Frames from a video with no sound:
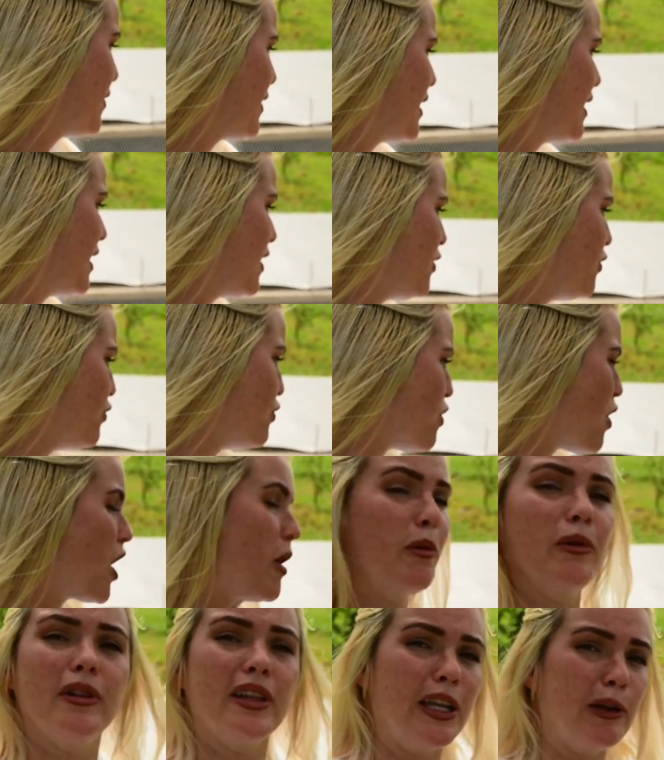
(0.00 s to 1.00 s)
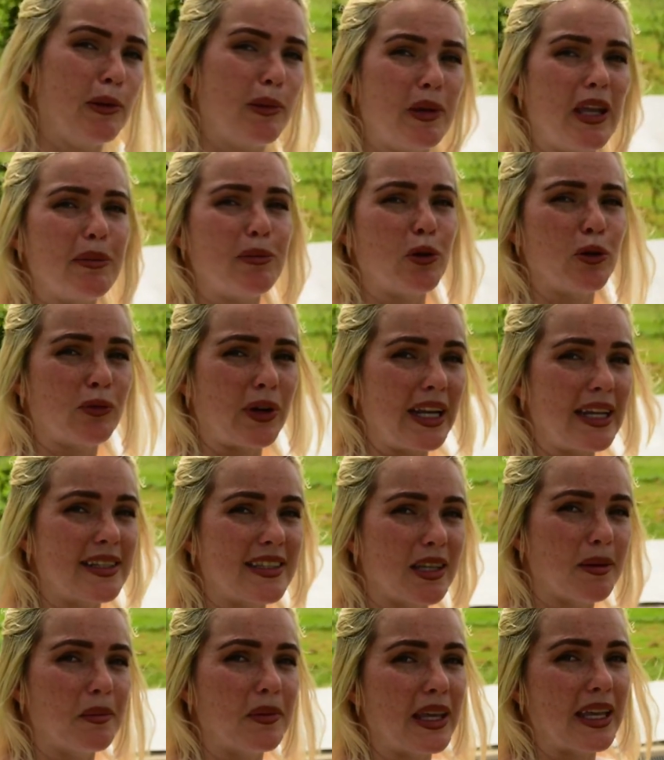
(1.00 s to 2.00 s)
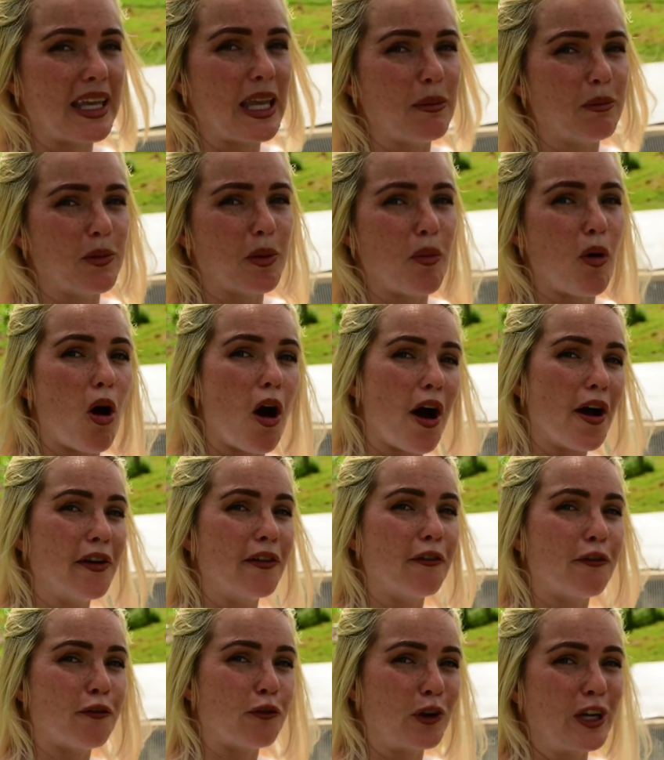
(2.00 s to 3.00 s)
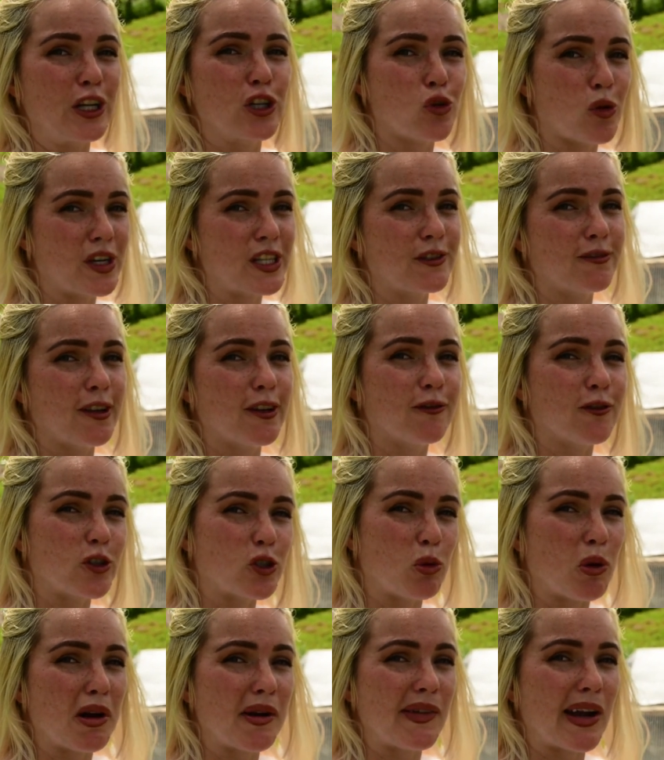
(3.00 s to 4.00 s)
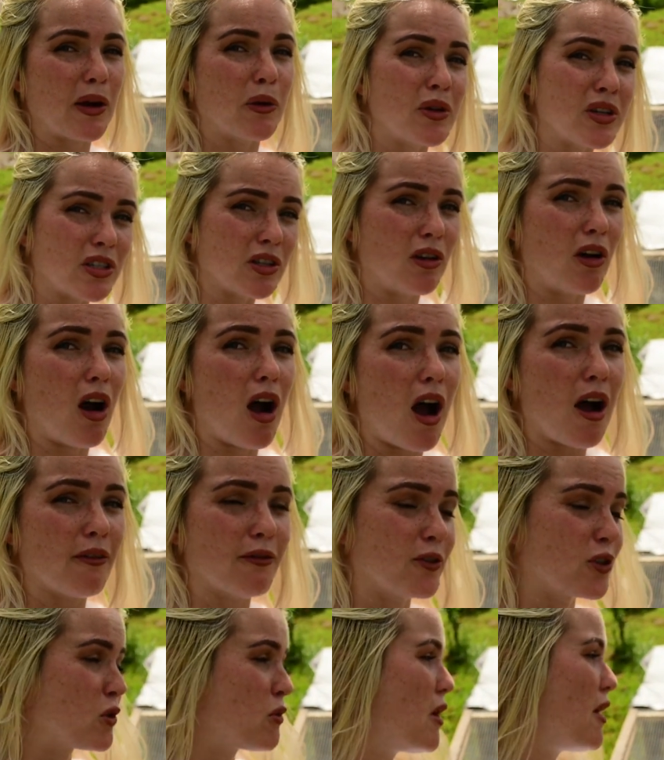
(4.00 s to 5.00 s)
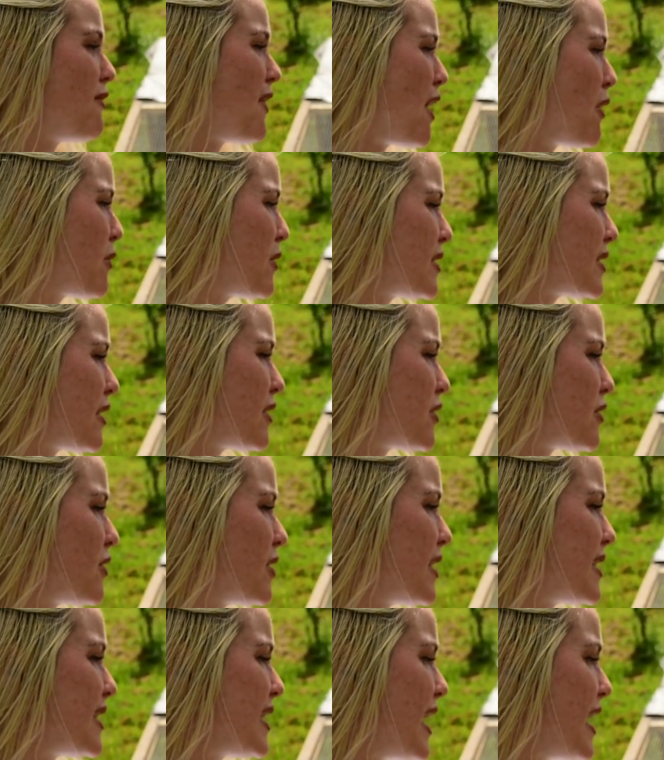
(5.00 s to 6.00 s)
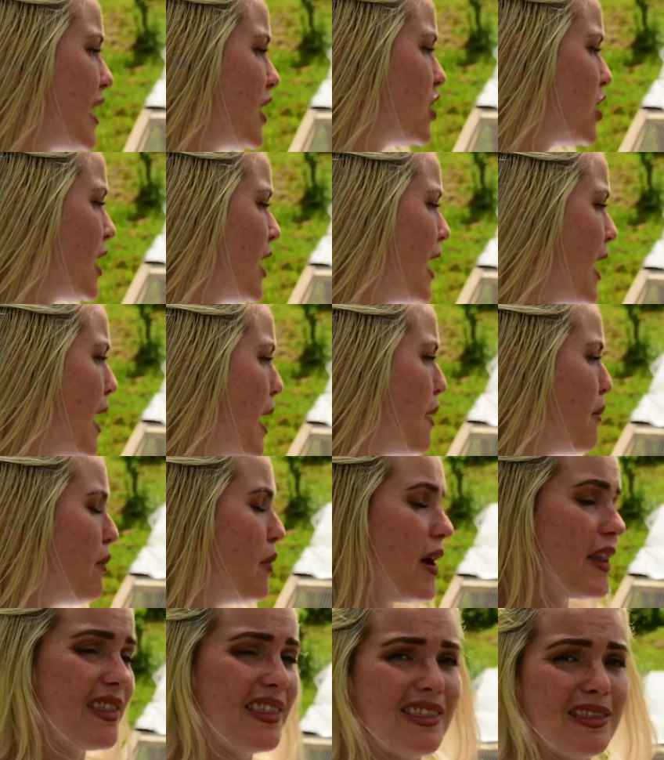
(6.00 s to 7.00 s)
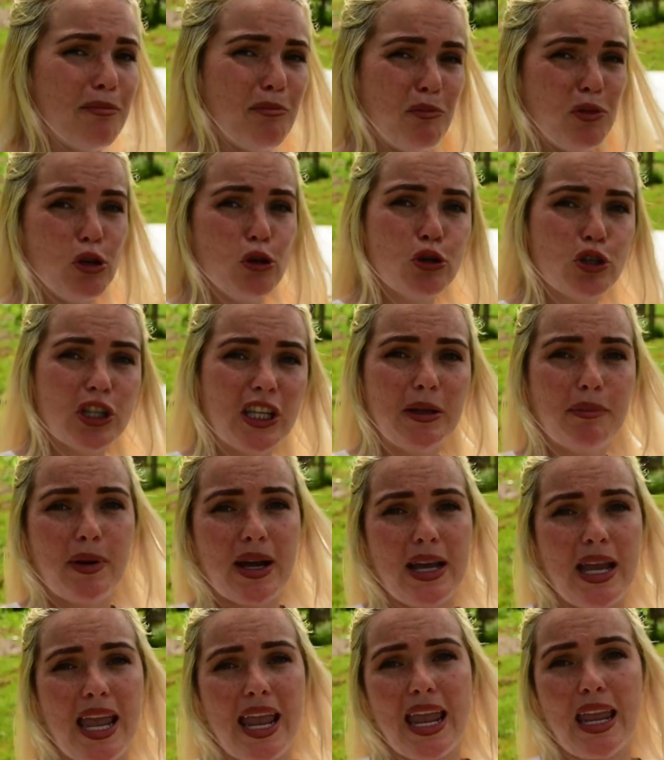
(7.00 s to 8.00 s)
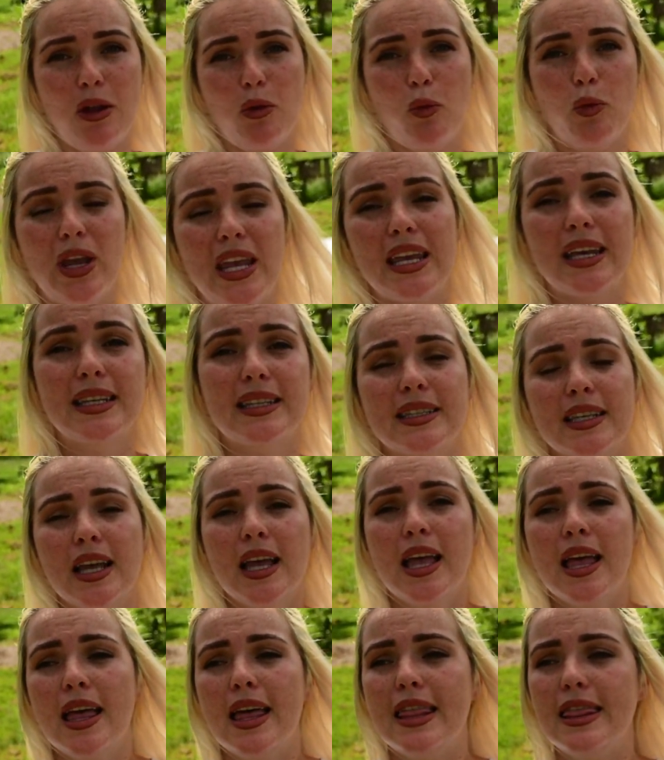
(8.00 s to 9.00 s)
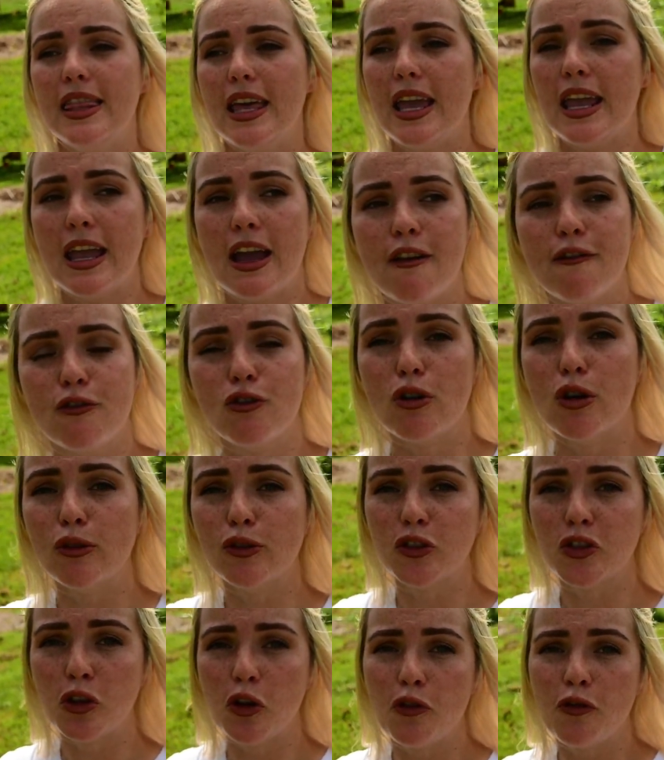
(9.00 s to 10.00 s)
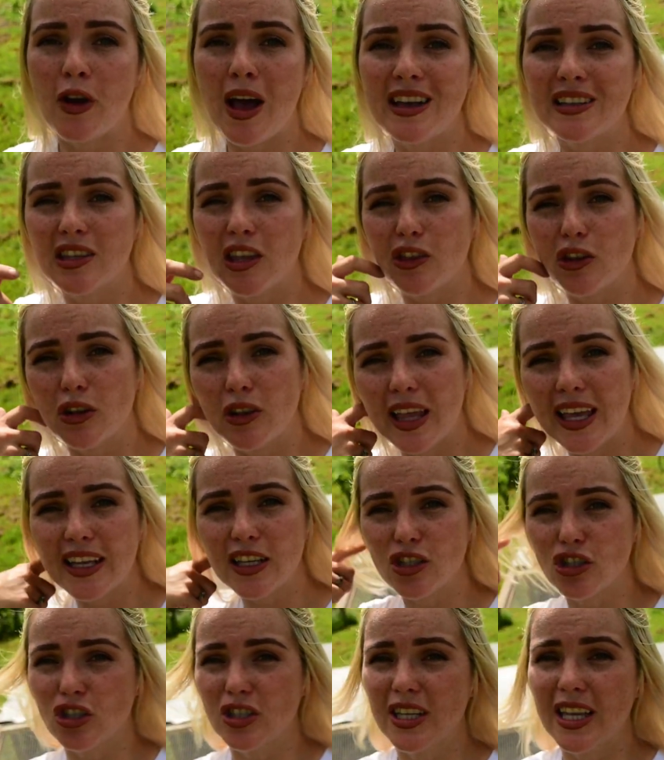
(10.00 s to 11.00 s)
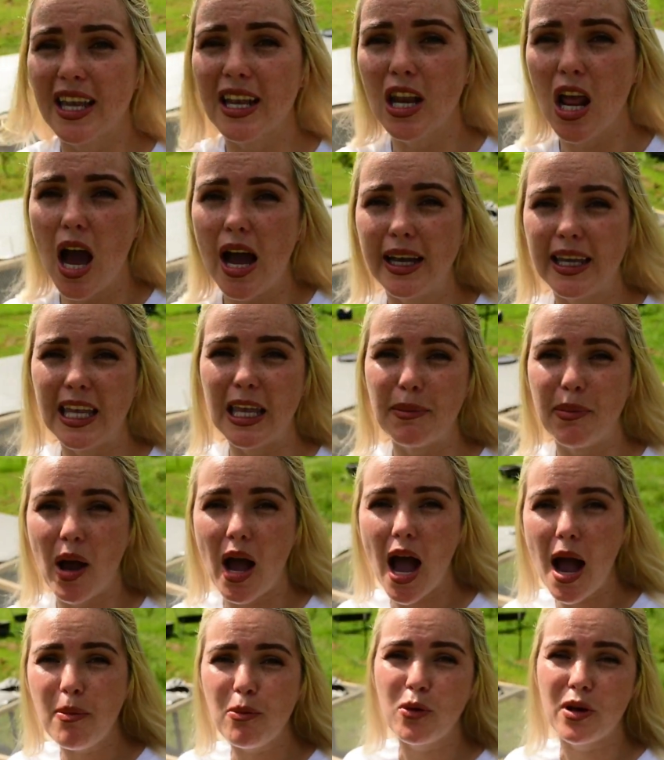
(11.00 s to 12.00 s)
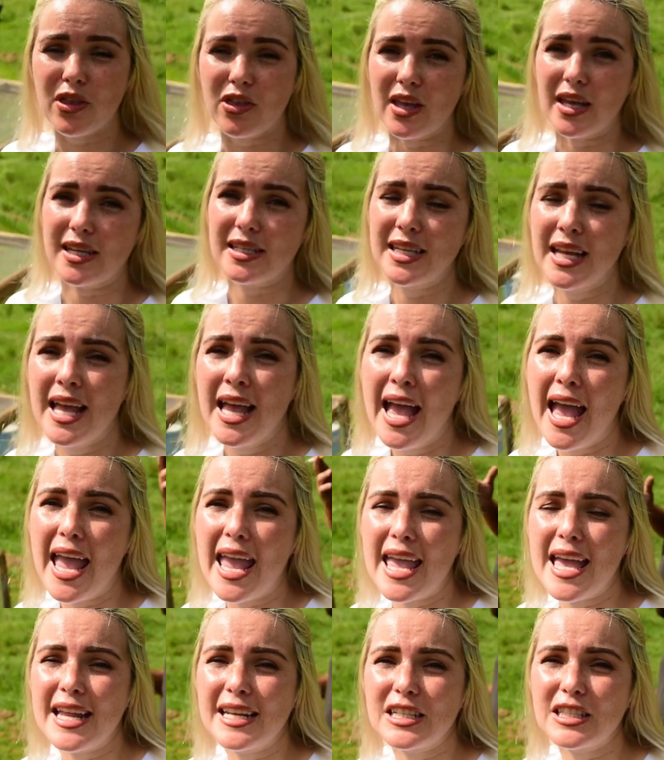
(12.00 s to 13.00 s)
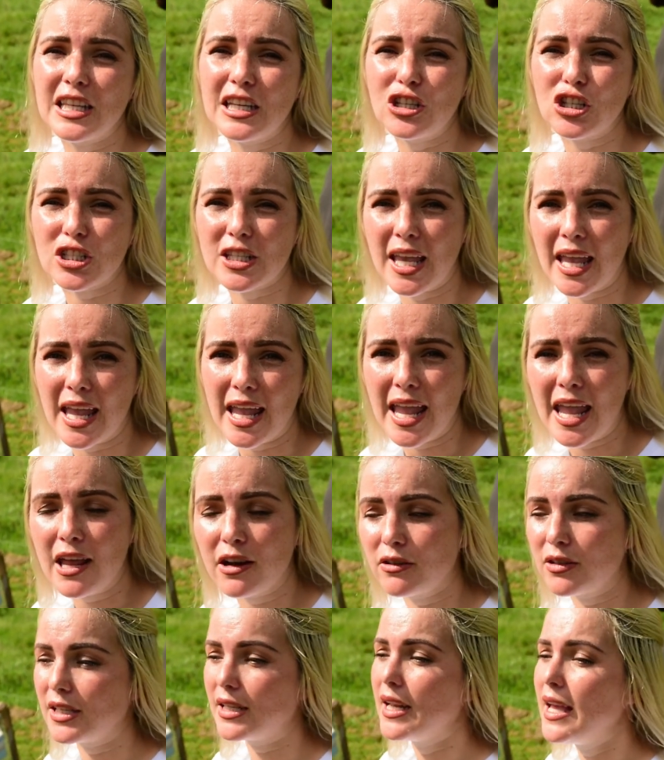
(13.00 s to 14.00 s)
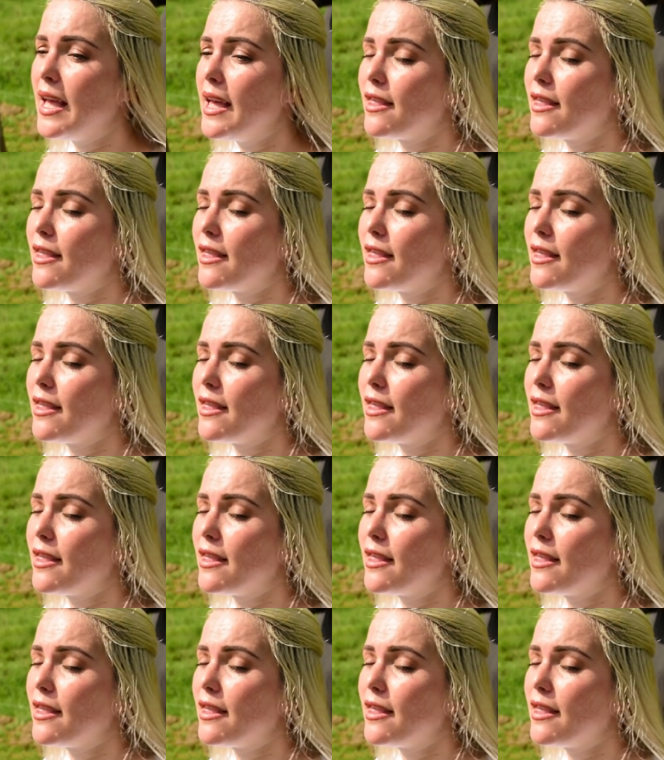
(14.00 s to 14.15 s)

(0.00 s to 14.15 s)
off of them. Normally, when people raise them, they keep them on free choice feed for 12 hours and off for 12 hours at a certain stage, but usually by eight weeks, they have grown so fast that their legs just cannot keep up with it, and they just can't handle it.